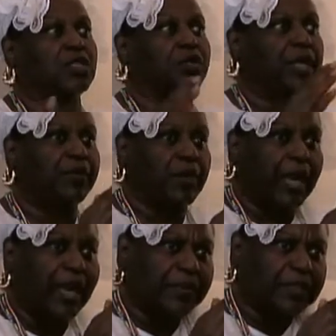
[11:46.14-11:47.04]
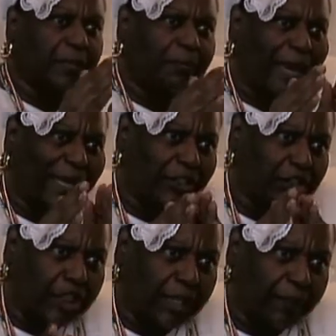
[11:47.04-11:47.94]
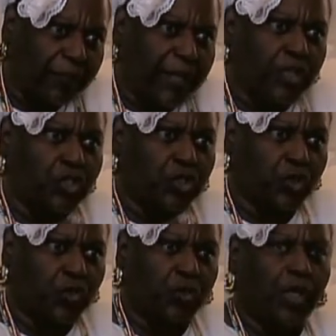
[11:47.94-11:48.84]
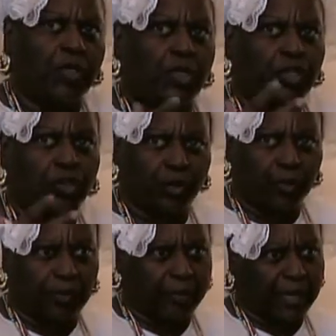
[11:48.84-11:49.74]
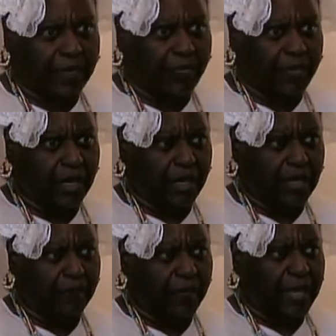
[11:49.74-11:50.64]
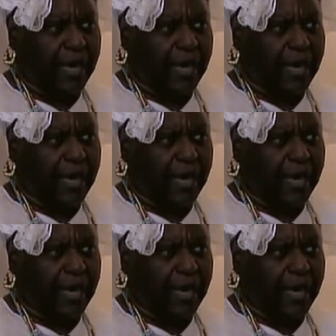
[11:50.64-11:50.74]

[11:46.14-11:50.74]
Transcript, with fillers: So they were able to match them to the Yoruba pantheon.